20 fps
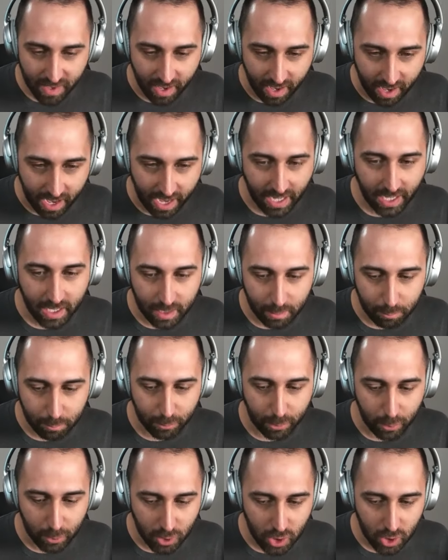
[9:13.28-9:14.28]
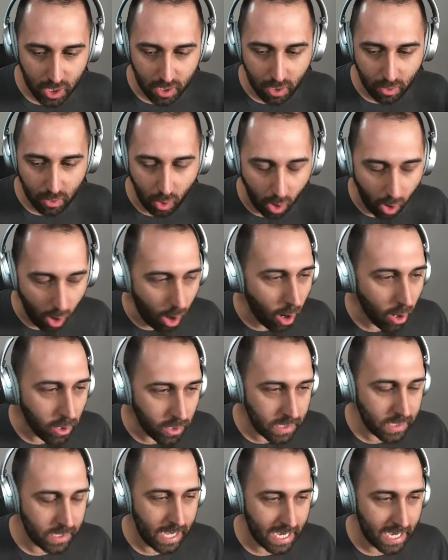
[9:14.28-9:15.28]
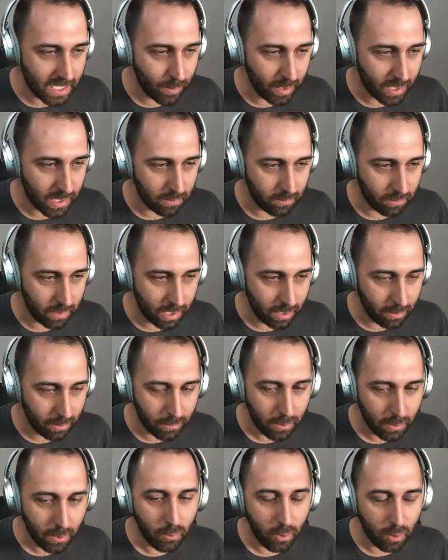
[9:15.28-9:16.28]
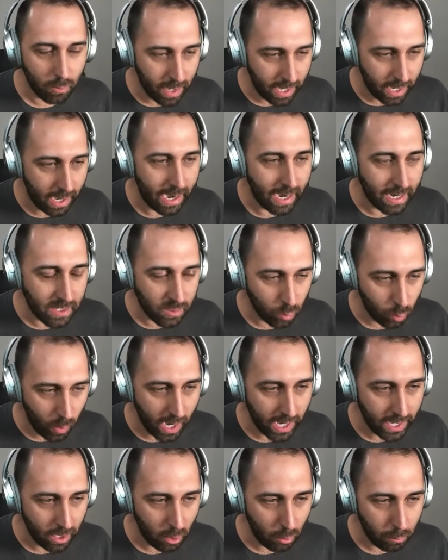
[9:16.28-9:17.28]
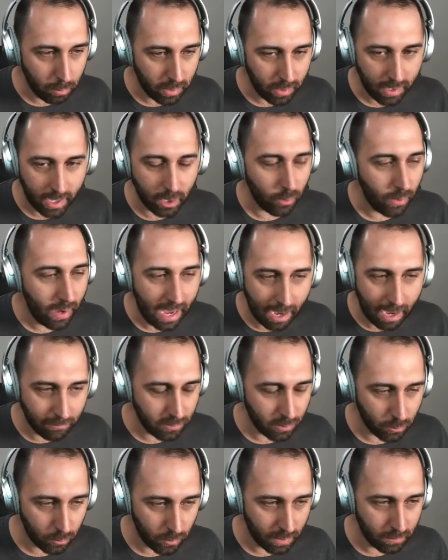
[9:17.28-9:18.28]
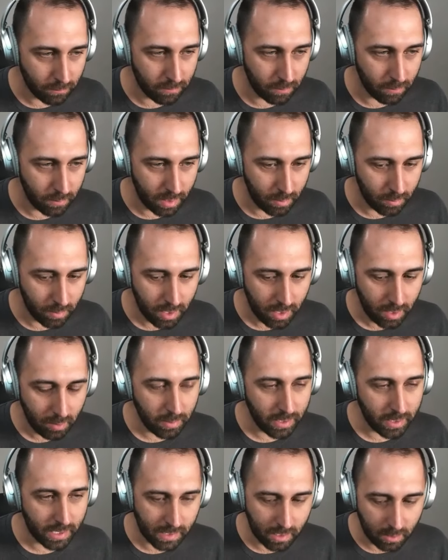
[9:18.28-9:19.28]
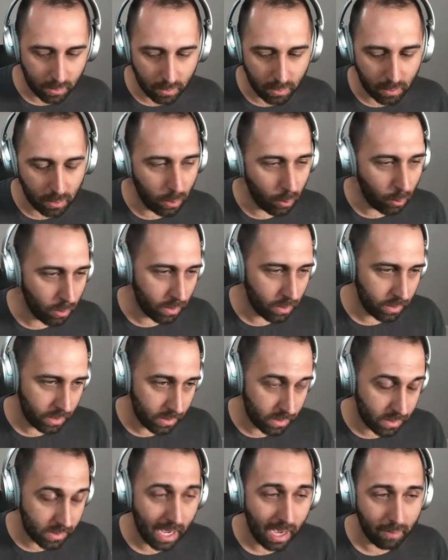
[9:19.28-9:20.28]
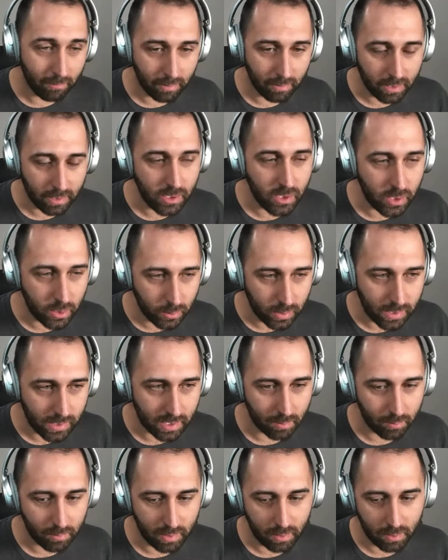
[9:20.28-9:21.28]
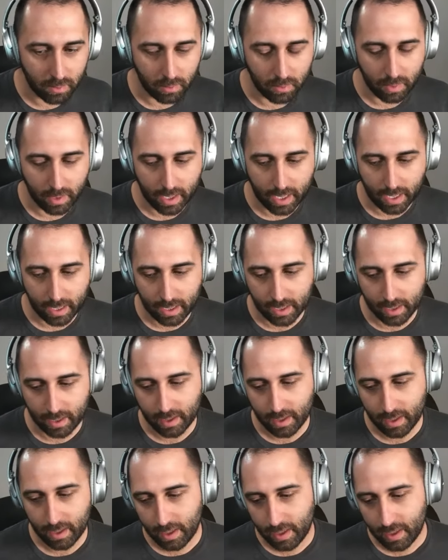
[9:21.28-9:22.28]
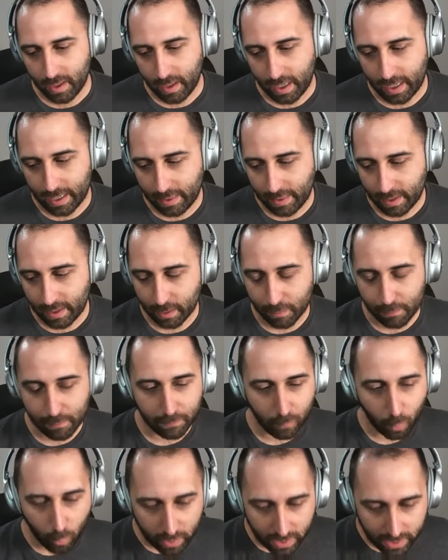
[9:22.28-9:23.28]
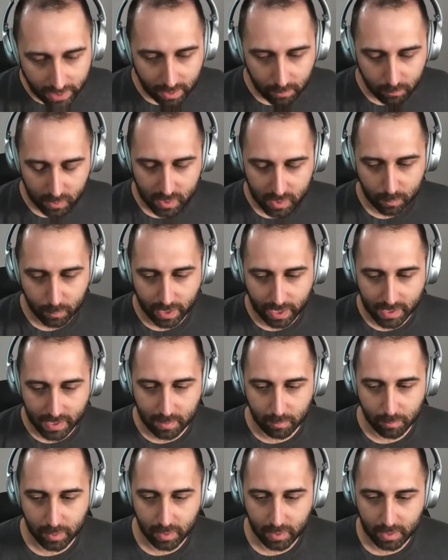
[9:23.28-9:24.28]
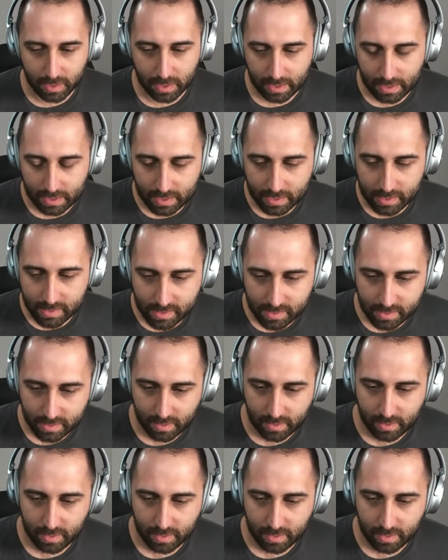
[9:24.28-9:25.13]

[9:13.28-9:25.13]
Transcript: I can approach the hardest aspects of life with my eyes wide open. I don't have to run from them because I know the Lord is sovereign and he's doing something through that. And I think avoiding responsibility is